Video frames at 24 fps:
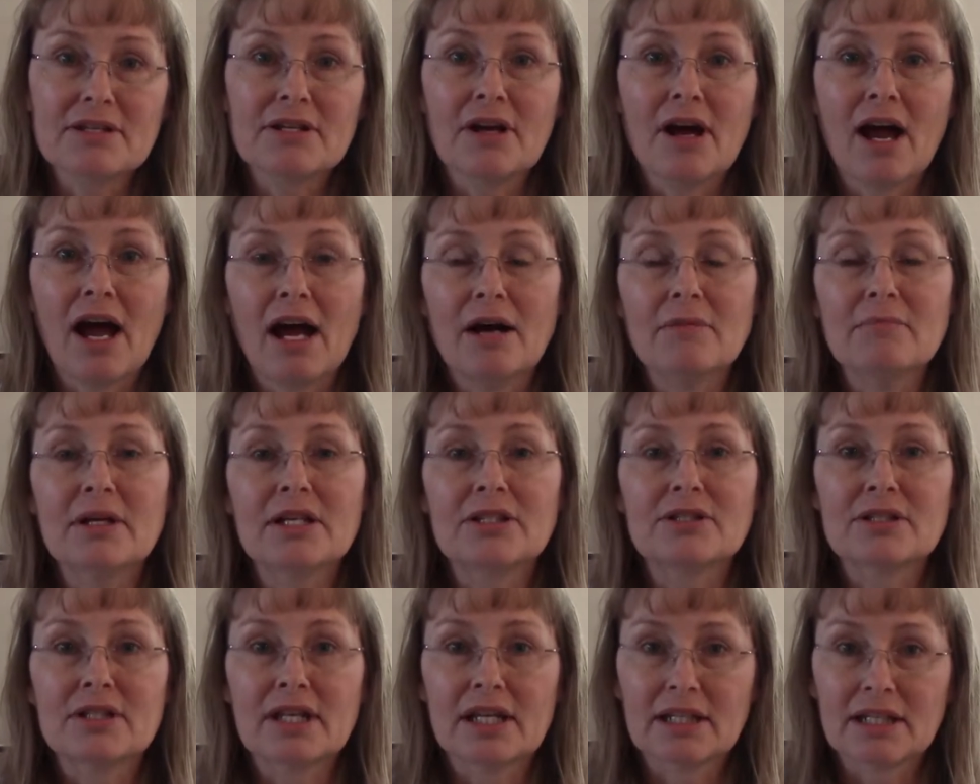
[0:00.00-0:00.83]
to how
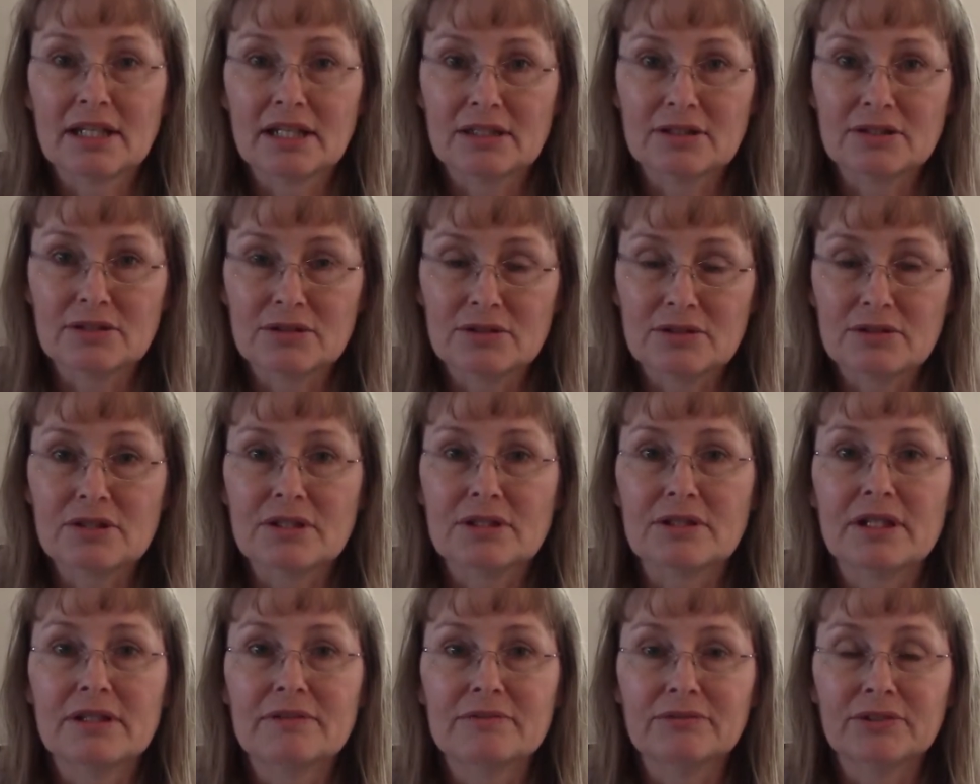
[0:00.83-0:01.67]
much they can do
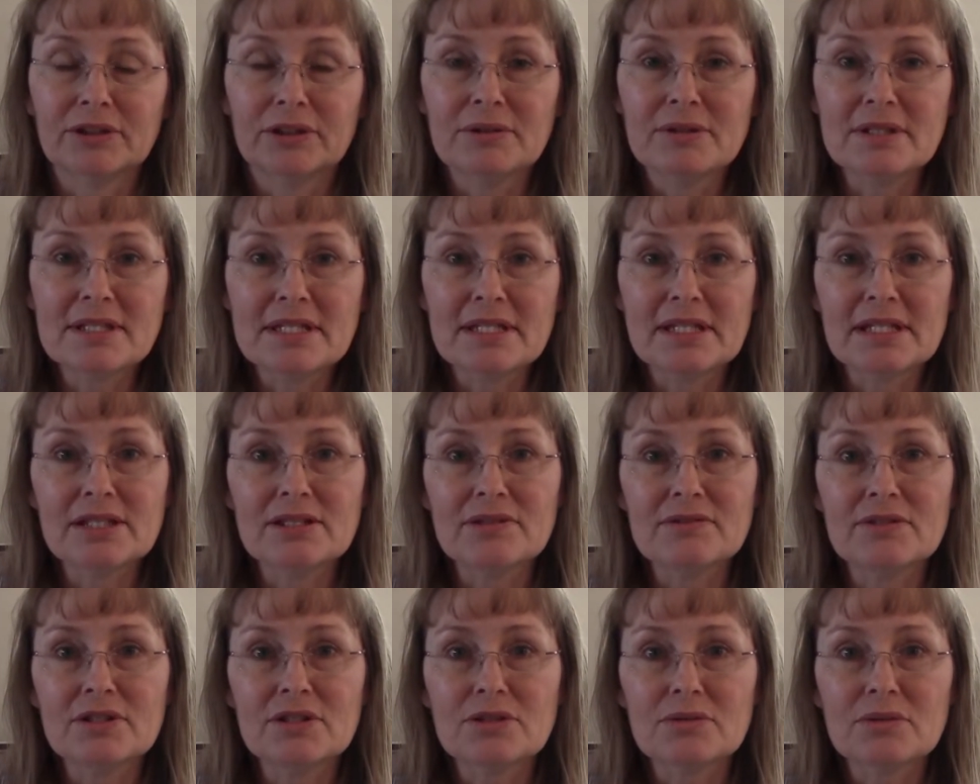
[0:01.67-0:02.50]
to influence an
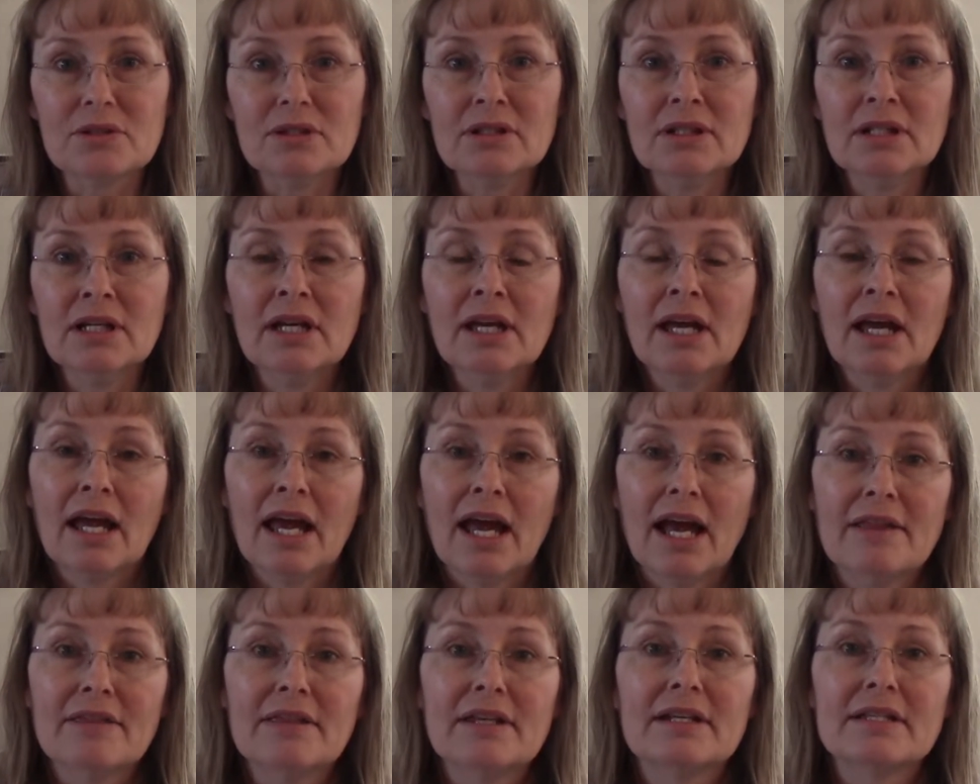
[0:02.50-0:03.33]
individual,
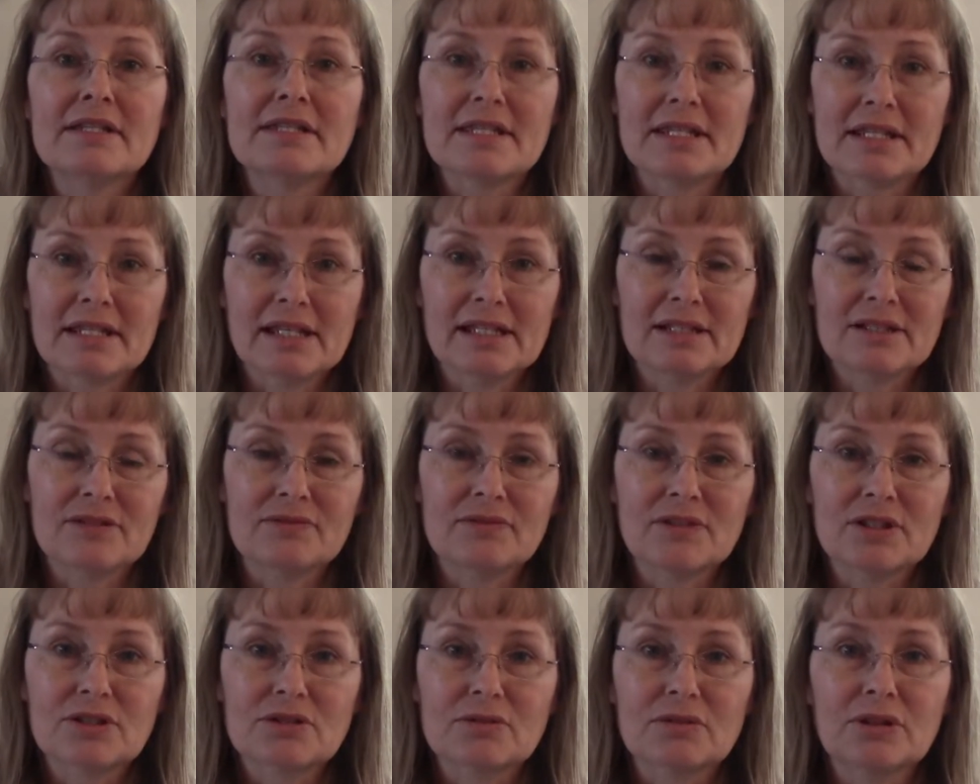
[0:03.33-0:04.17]
and that it's the
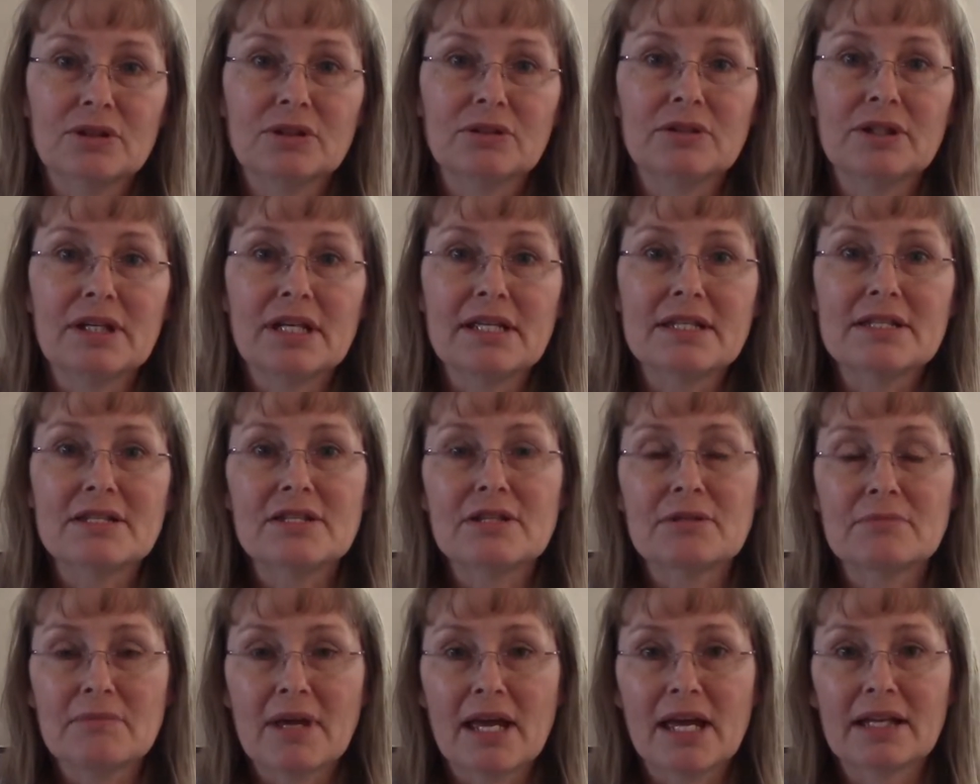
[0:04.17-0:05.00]
individual who needs
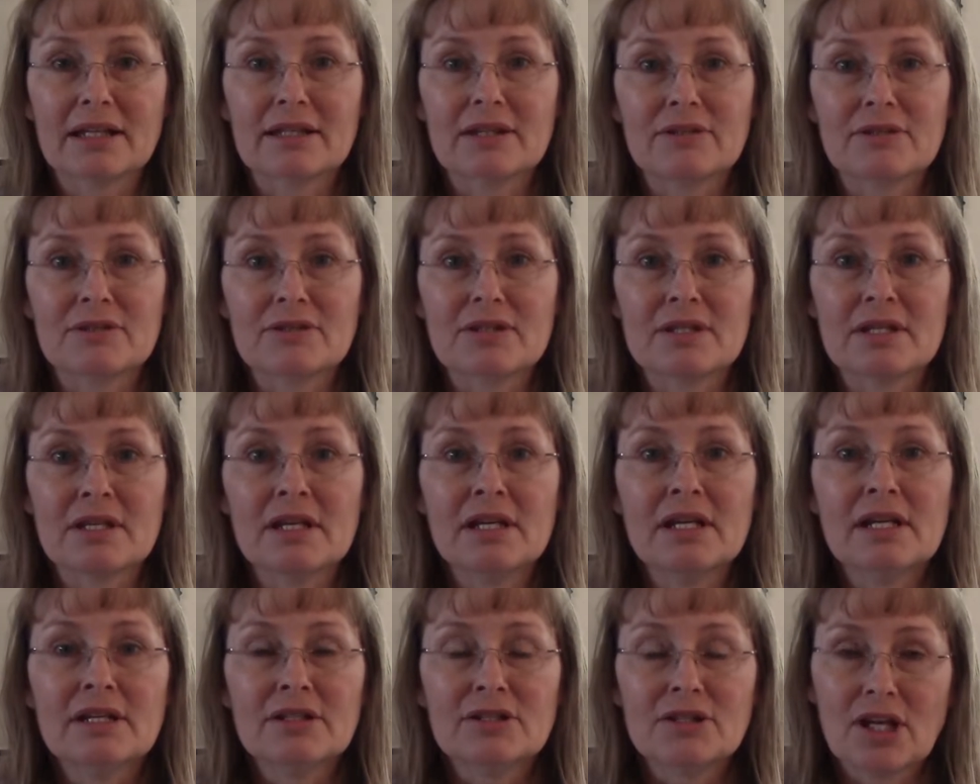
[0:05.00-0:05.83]
to make those
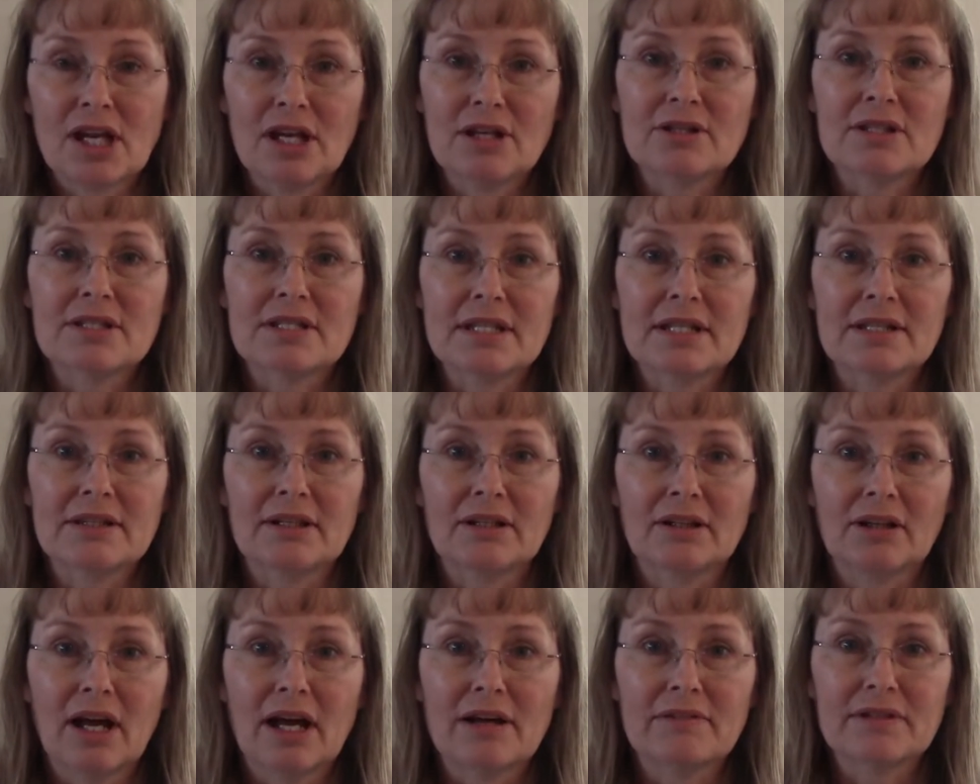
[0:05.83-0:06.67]
changes in
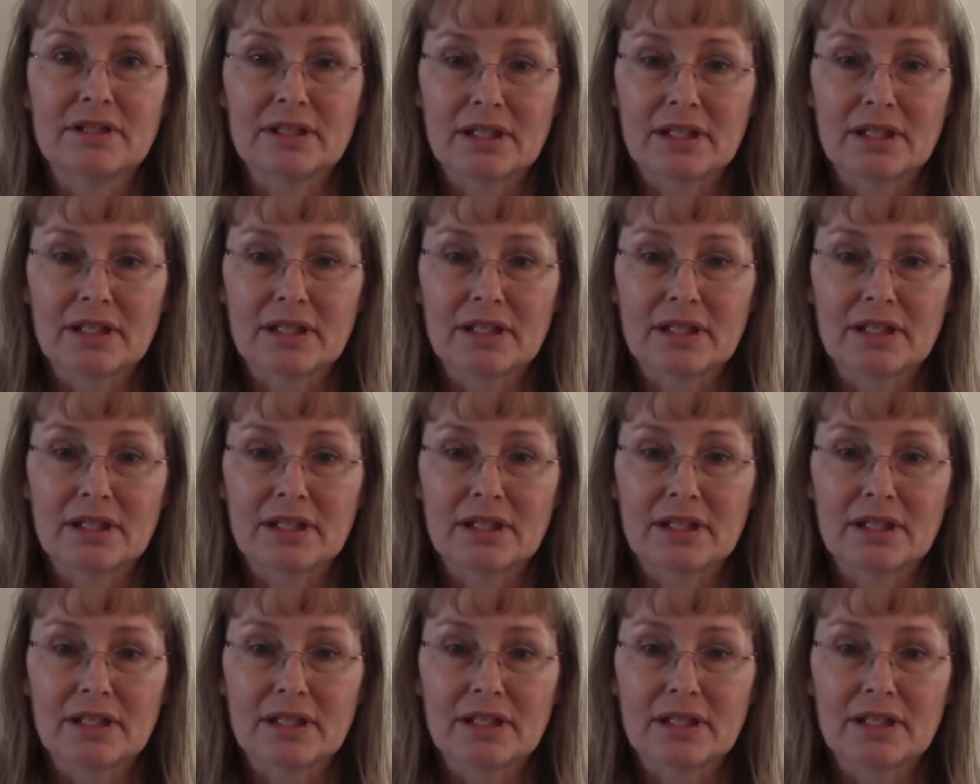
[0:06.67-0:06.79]
their life.